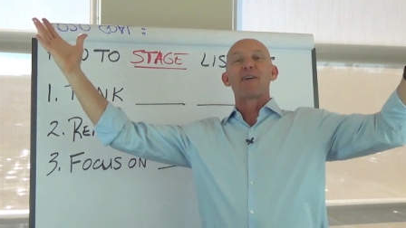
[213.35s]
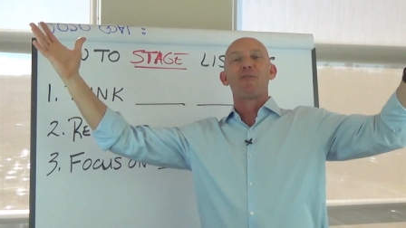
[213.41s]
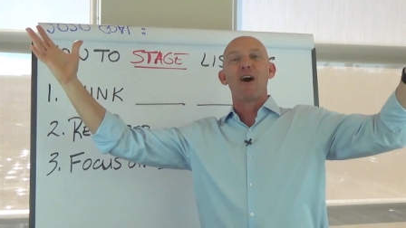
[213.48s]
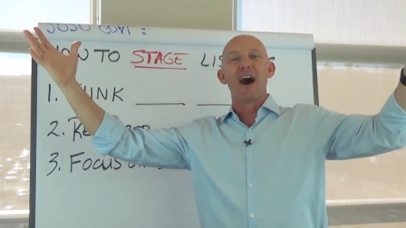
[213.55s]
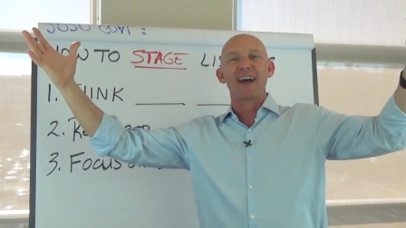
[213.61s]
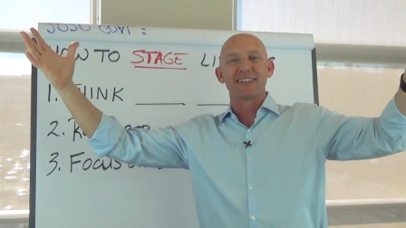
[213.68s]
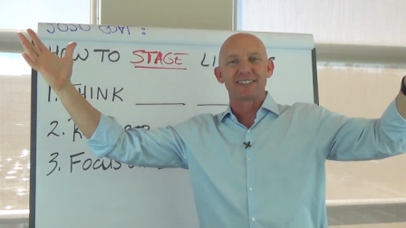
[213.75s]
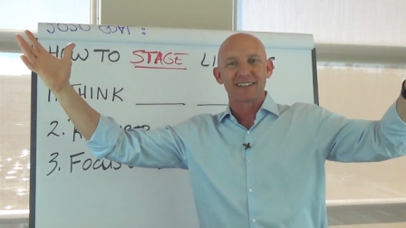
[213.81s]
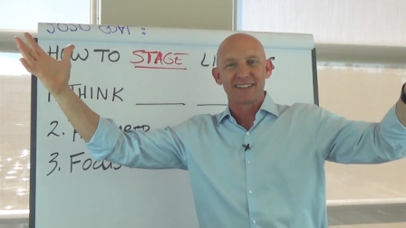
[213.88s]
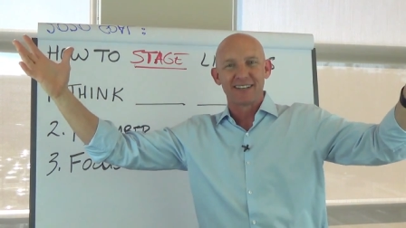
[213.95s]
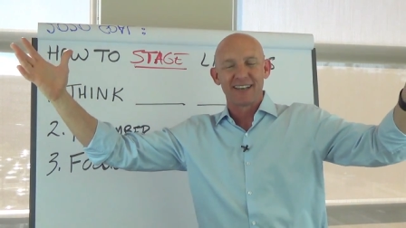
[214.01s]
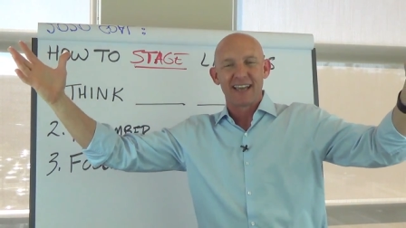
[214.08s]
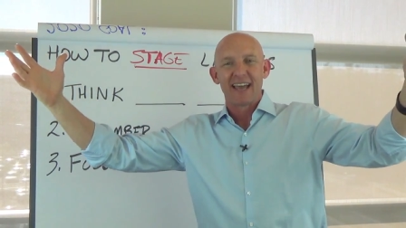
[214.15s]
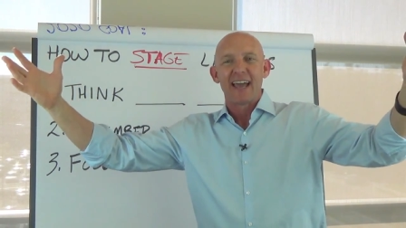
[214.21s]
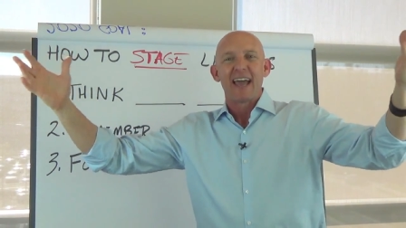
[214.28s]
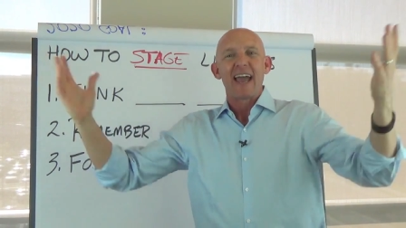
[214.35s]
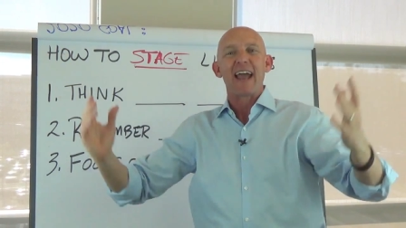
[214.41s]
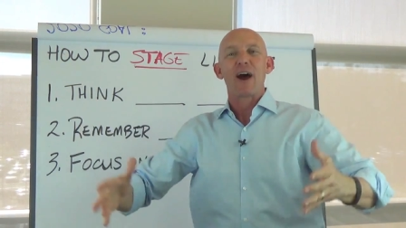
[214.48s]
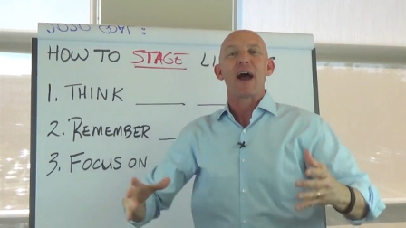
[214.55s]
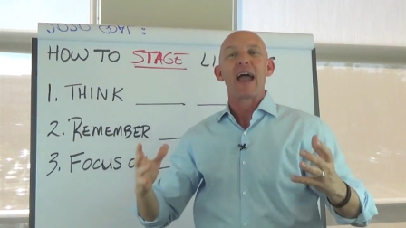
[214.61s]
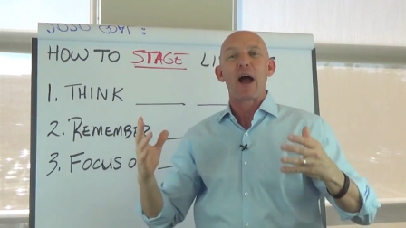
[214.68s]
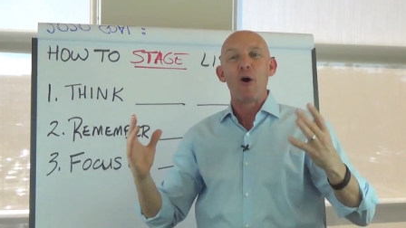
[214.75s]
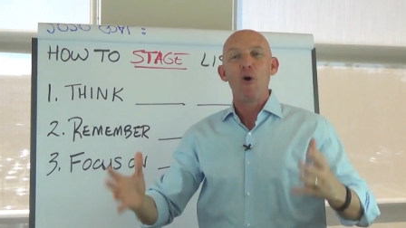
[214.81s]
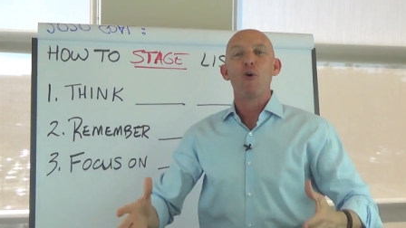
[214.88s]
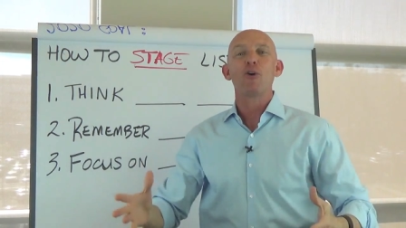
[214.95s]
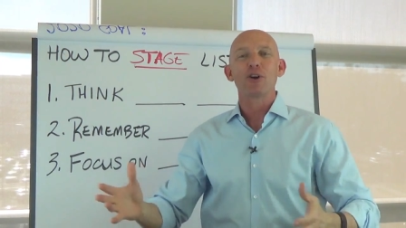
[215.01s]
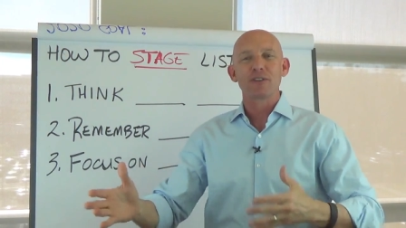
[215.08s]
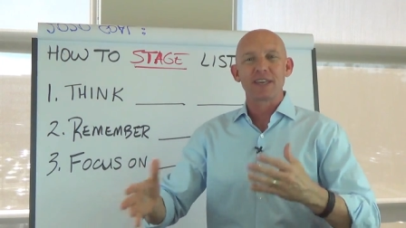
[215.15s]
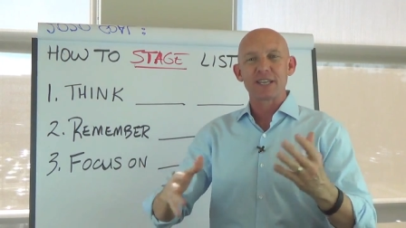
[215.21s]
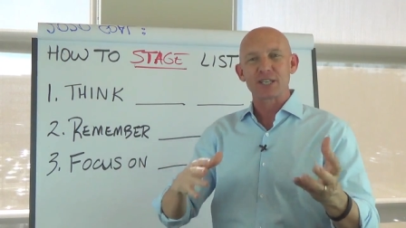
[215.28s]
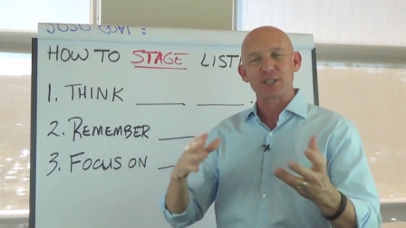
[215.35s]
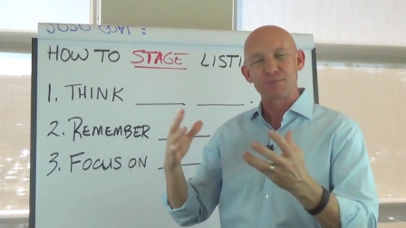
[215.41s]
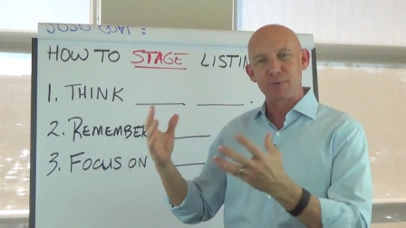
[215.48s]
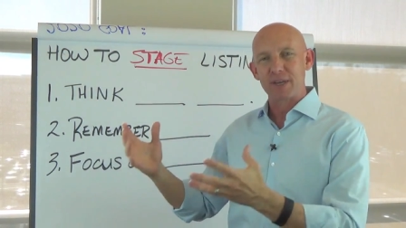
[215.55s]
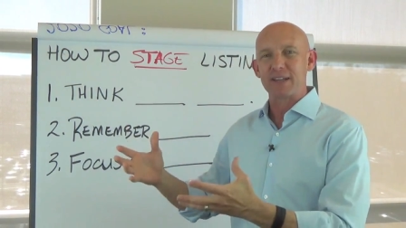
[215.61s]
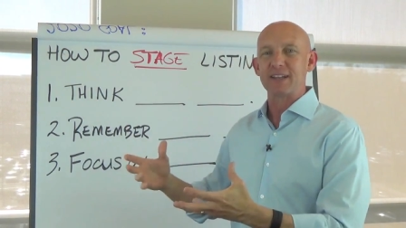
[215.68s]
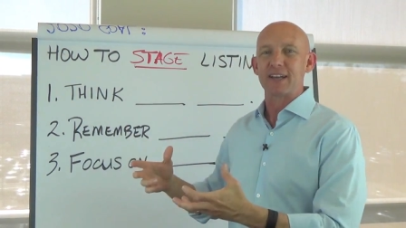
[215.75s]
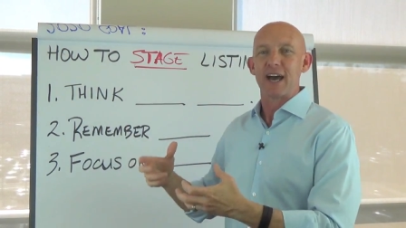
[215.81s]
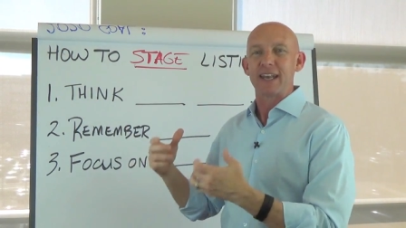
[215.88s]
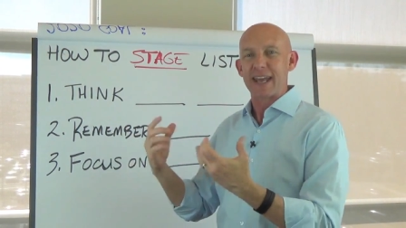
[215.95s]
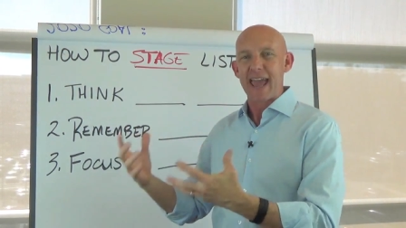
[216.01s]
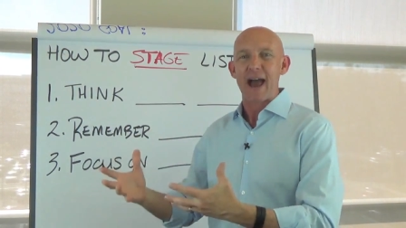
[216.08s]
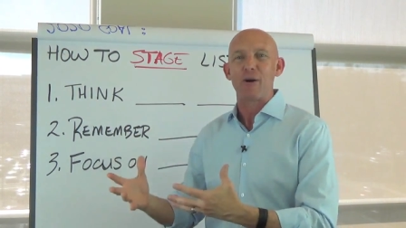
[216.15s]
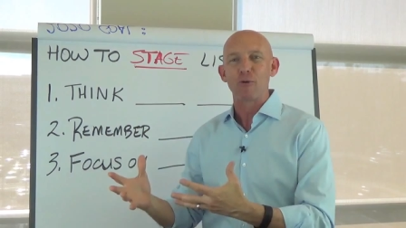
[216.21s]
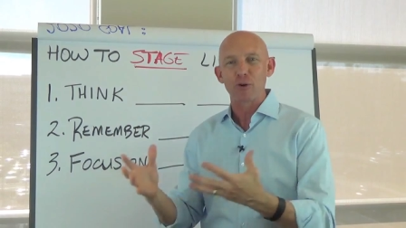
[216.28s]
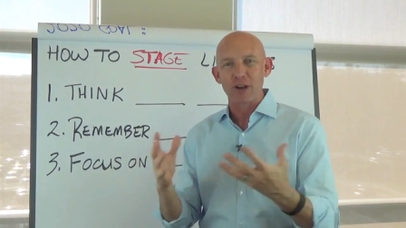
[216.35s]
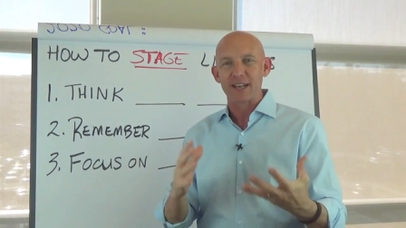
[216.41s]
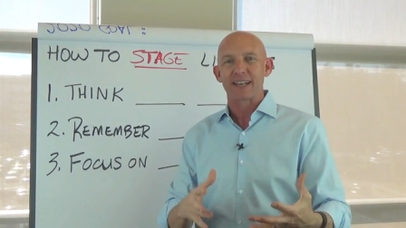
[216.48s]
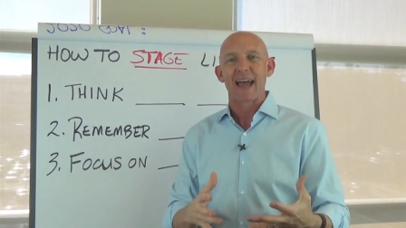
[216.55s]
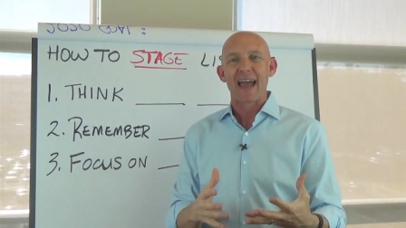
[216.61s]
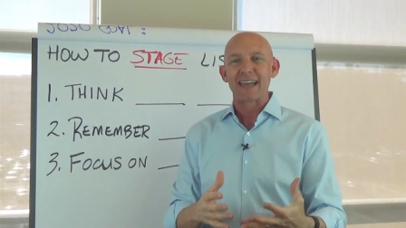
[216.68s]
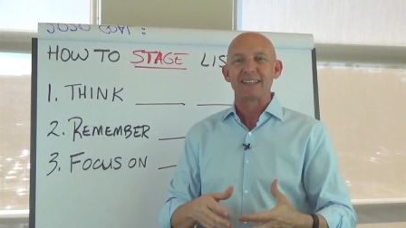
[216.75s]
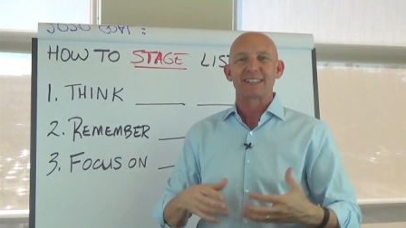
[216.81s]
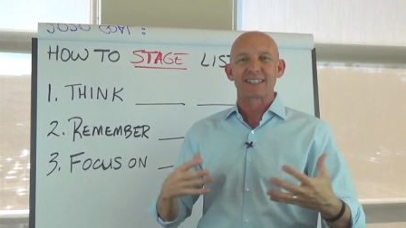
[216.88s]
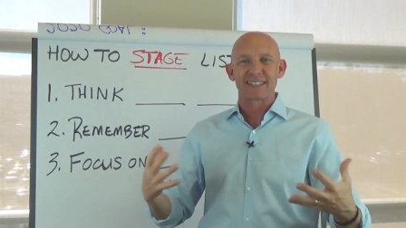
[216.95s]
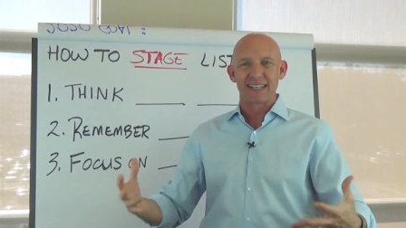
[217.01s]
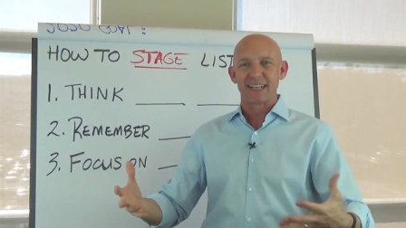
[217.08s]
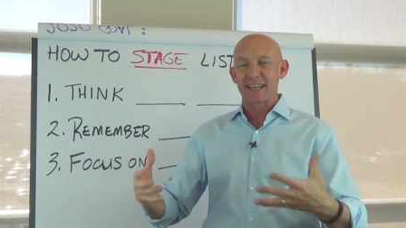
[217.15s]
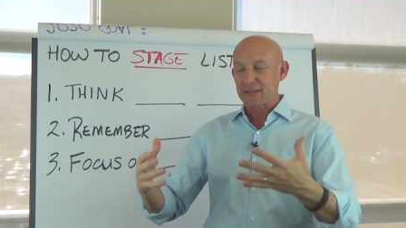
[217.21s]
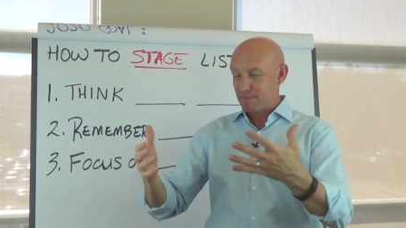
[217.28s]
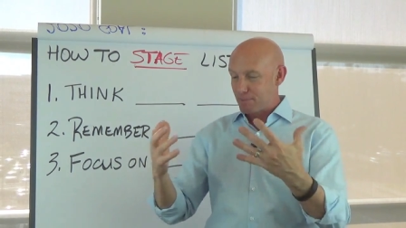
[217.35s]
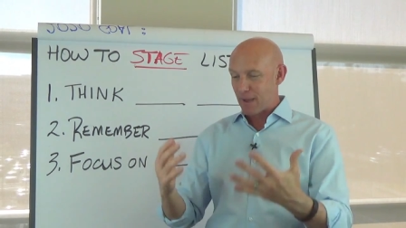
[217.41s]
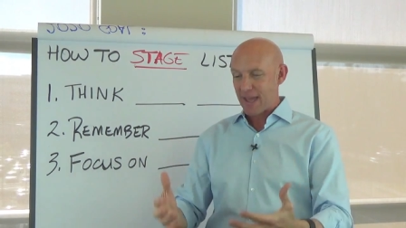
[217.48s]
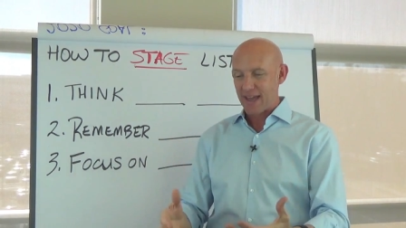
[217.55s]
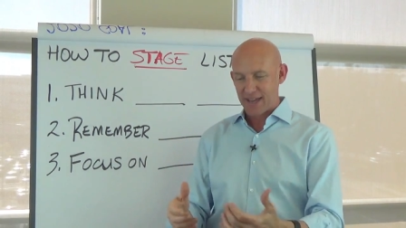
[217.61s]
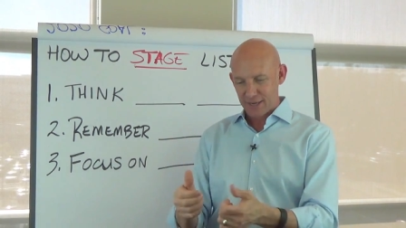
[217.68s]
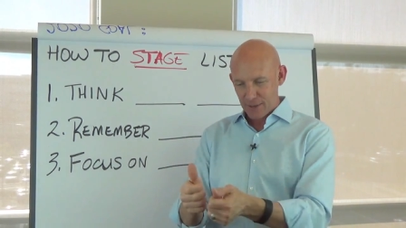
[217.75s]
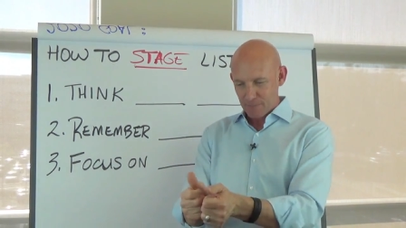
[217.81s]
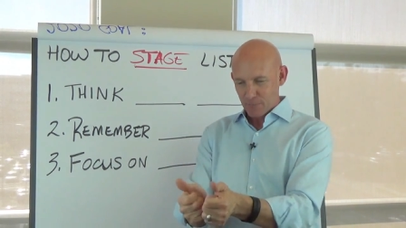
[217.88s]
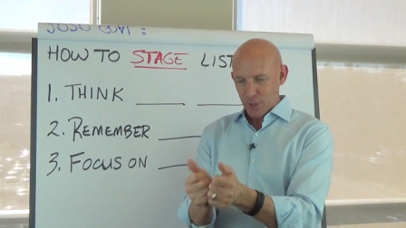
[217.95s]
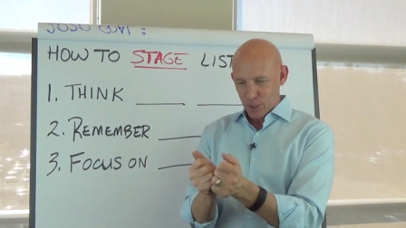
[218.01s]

want. Or they spend an hour at night sitting in bed